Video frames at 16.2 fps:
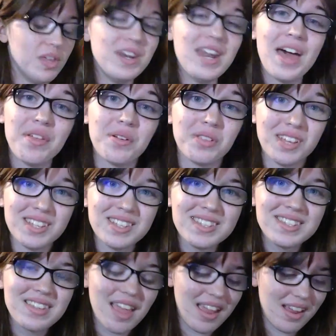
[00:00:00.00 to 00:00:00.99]
the
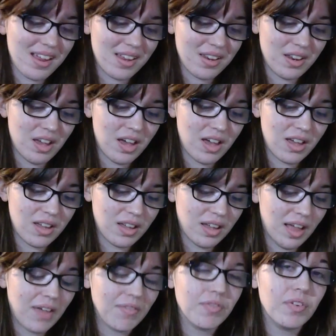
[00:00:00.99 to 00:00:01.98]
Netherlands, and uh,
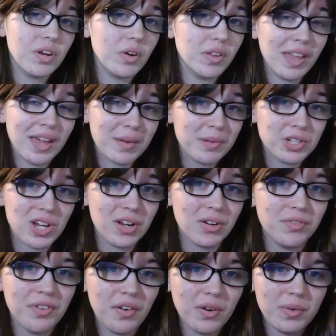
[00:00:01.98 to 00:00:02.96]
I have a video on that on my
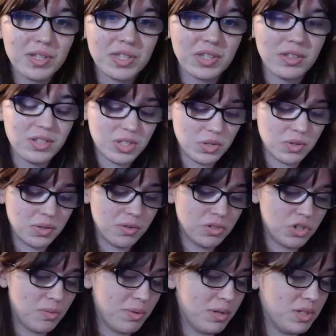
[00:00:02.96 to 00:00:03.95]
channel very recently, so it
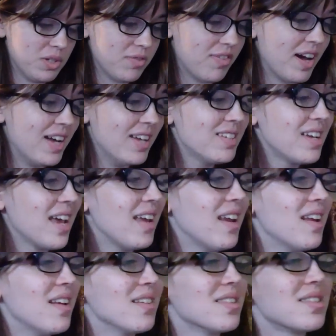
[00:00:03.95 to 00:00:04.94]
should be easy to find. And
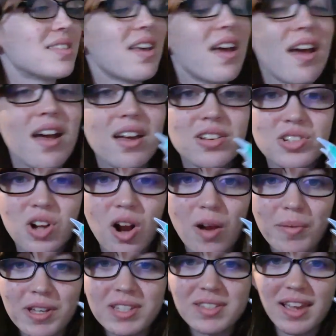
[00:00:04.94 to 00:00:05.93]
it is
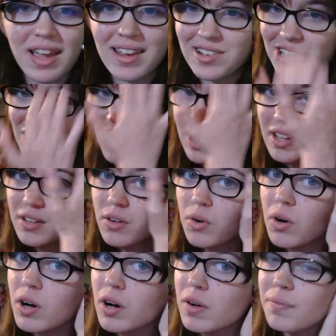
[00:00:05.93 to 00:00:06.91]
Charmix Aisha,
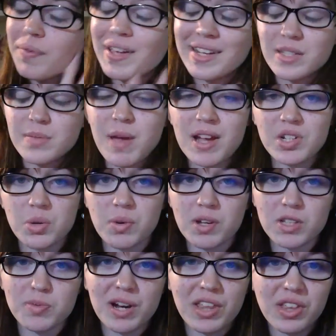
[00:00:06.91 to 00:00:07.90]
or it is Magic
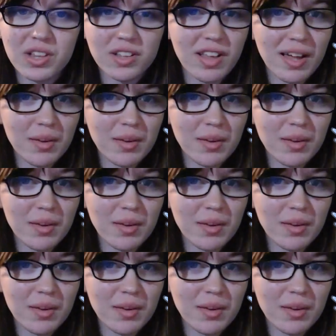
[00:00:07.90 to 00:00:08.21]
Wings, but I think the